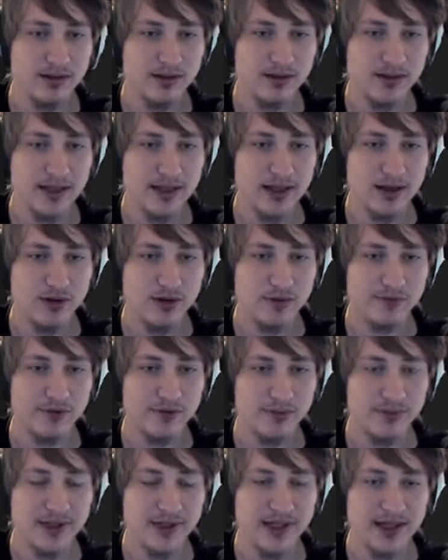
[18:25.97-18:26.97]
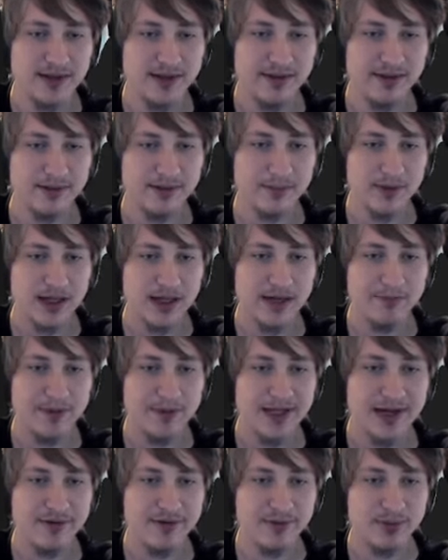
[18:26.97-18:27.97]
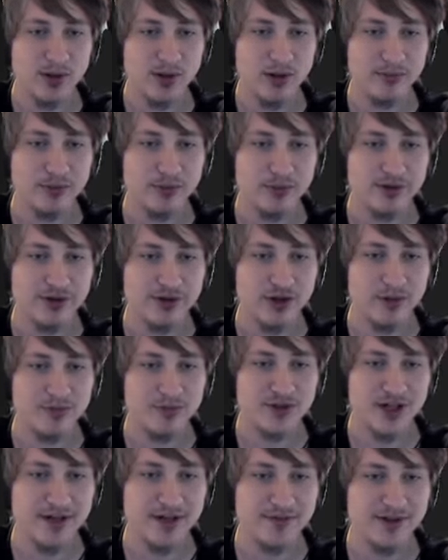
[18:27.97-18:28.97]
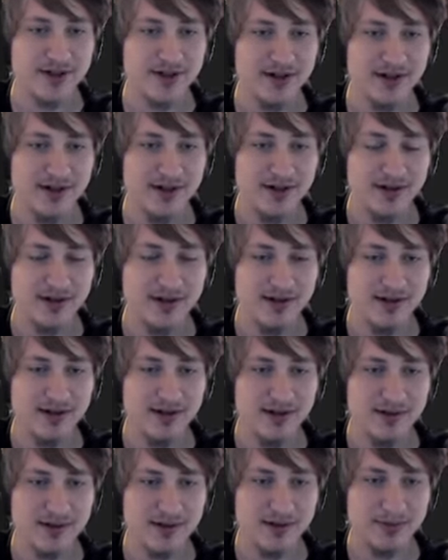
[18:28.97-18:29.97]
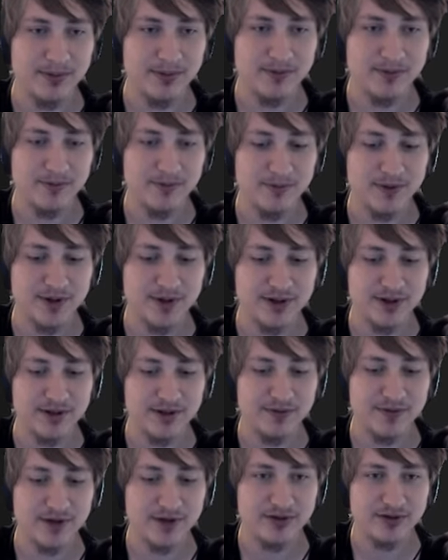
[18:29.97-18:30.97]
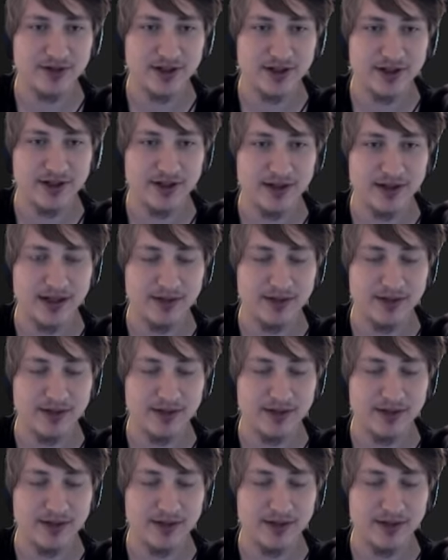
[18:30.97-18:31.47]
Now, for me, I think I've been having problems with Chrome driver. It's been really frustrating.